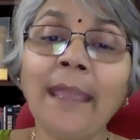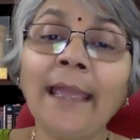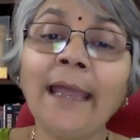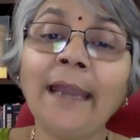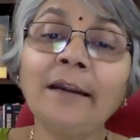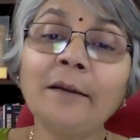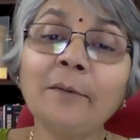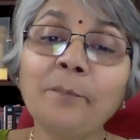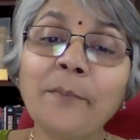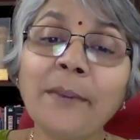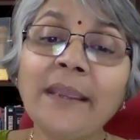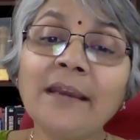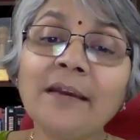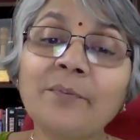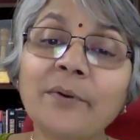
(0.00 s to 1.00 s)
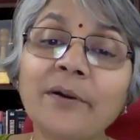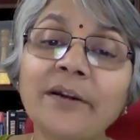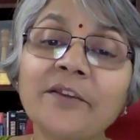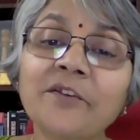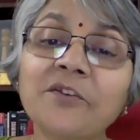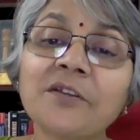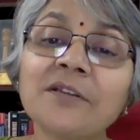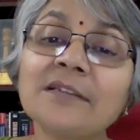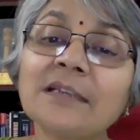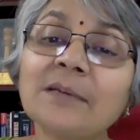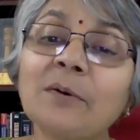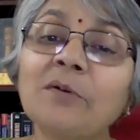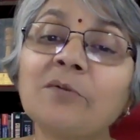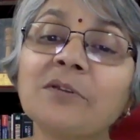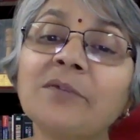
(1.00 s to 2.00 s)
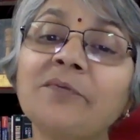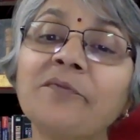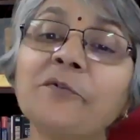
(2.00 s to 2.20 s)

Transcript: and make predictions about the